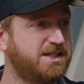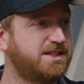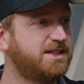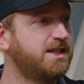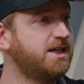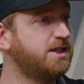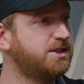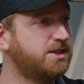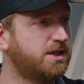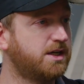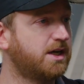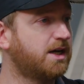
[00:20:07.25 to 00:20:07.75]

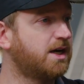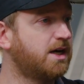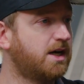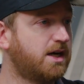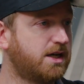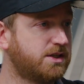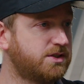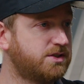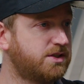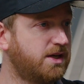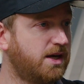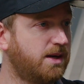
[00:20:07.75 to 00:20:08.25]
teaching a
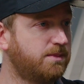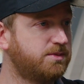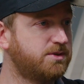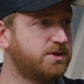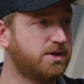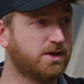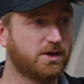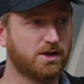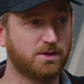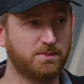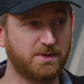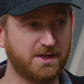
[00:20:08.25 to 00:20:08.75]
concept,
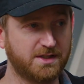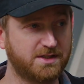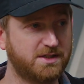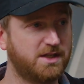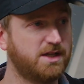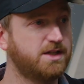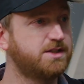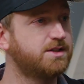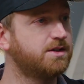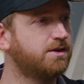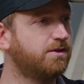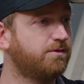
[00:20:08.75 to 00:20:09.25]
you're going to be
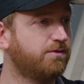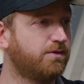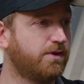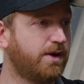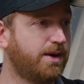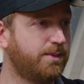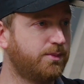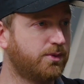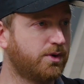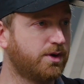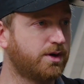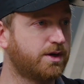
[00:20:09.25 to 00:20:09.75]
teaching a
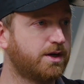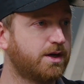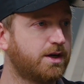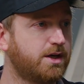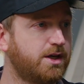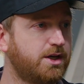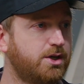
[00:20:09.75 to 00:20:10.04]
framework,